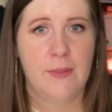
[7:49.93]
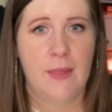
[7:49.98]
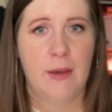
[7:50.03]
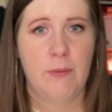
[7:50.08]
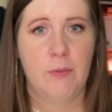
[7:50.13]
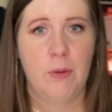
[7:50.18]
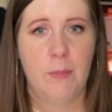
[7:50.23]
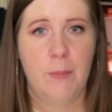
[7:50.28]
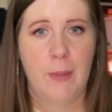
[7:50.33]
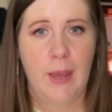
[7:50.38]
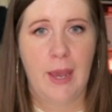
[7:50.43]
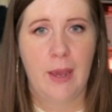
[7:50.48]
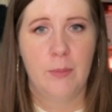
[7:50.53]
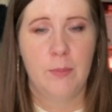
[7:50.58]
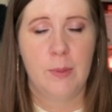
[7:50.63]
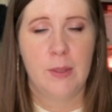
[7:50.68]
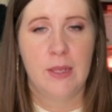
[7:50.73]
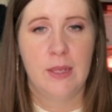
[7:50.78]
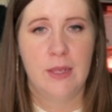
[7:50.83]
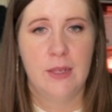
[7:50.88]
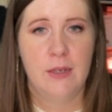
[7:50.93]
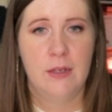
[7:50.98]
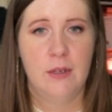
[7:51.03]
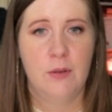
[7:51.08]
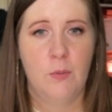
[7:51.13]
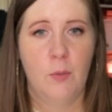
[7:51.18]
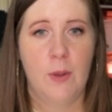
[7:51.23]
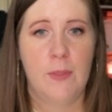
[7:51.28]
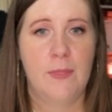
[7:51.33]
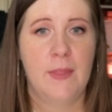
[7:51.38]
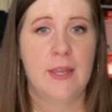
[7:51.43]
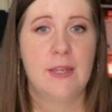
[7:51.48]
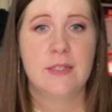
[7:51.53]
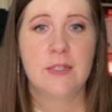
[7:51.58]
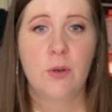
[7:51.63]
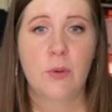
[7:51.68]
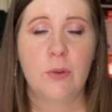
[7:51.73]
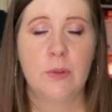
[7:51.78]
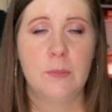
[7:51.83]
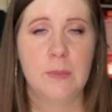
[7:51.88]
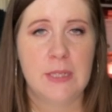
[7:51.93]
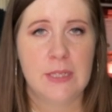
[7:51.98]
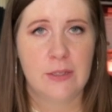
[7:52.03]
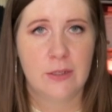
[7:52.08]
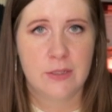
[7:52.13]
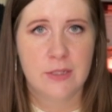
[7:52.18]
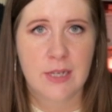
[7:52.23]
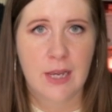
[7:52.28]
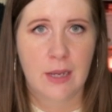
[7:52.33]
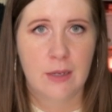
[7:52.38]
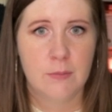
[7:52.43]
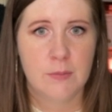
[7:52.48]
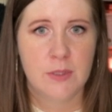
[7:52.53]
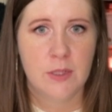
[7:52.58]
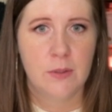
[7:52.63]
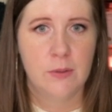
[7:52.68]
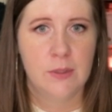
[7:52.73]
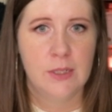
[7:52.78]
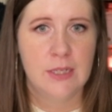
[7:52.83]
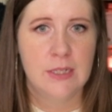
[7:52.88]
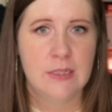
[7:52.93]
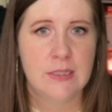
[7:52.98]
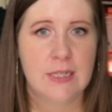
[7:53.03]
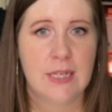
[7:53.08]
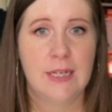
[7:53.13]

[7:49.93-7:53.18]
that will map in what they told me their time zone is,